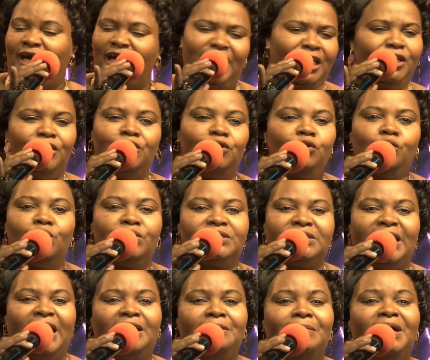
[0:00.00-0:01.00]
In no
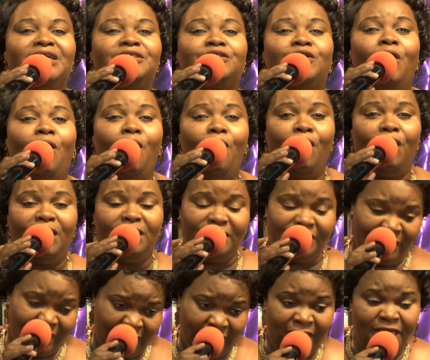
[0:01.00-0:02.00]
time at
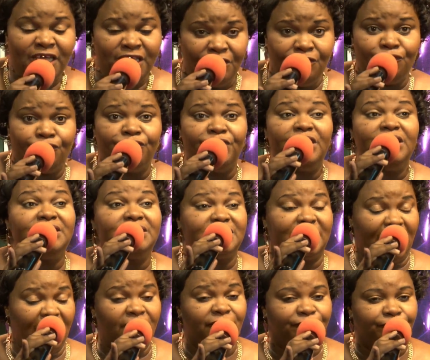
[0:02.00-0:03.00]
all, he
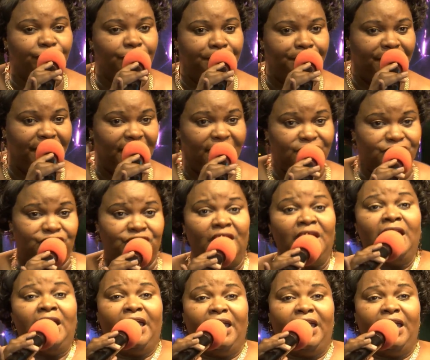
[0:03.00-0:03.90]
reads every page.